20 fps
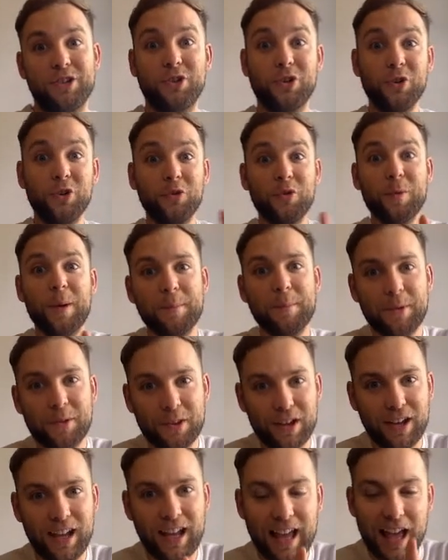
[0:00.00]
Do remember
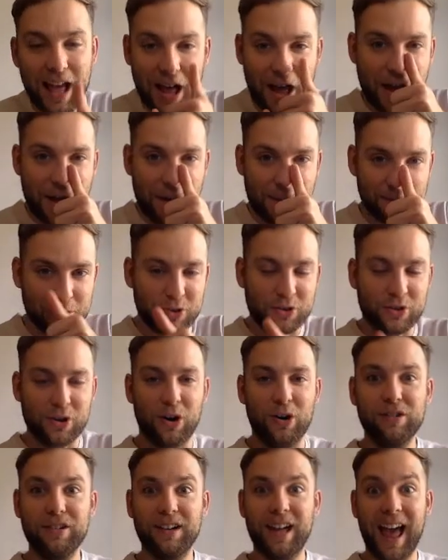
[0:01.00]
the
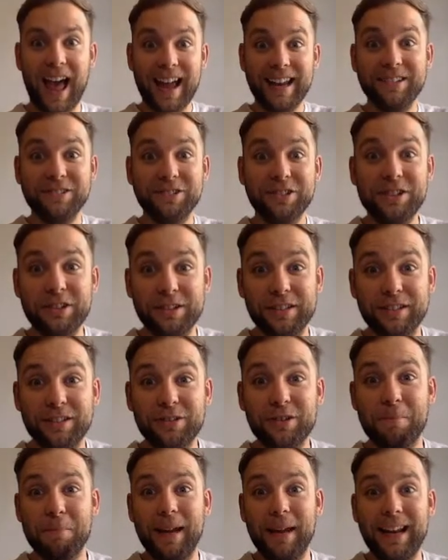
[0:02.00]
song, Hey Diddle Diddle,
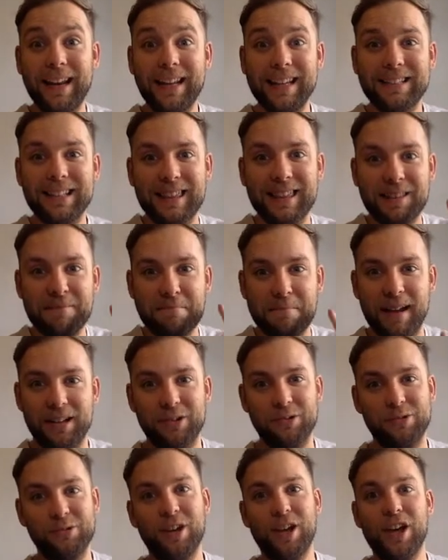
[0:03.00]
the median's in the
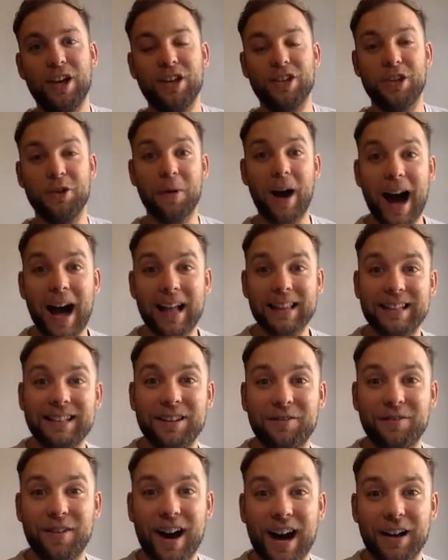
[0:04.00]
middle. You add and
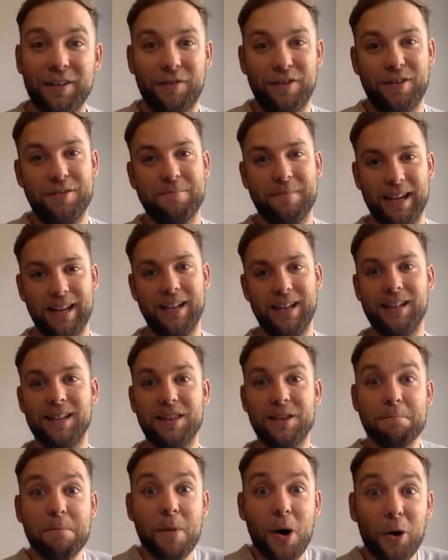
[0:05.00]
divide for the mean. The
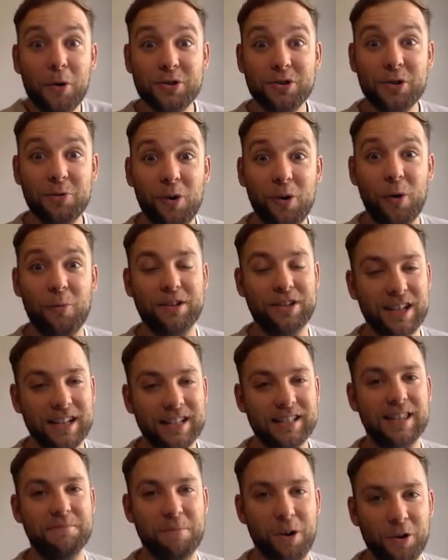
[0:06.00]
mode is the one which is
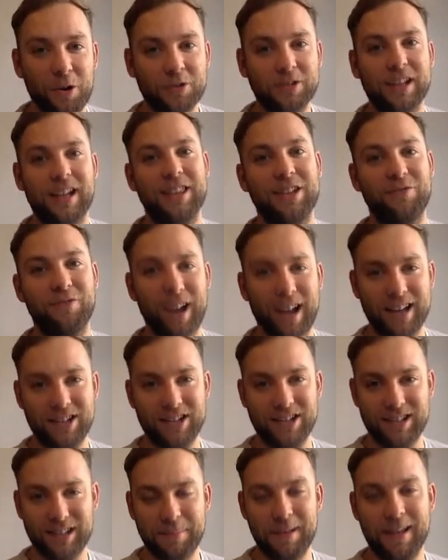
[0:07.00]
the most, and the range
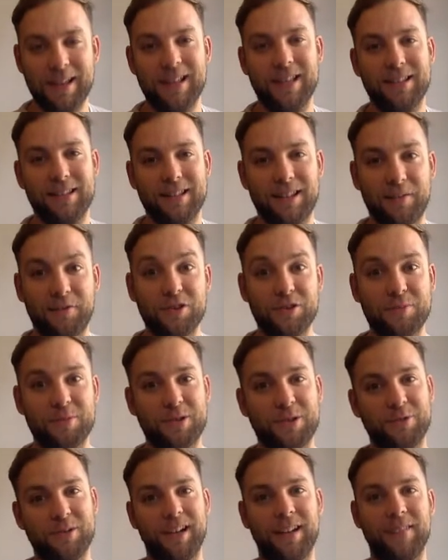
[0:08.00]
is the bit difference
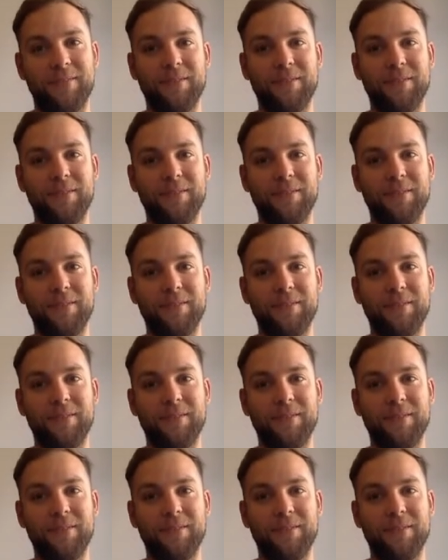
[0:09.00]
between.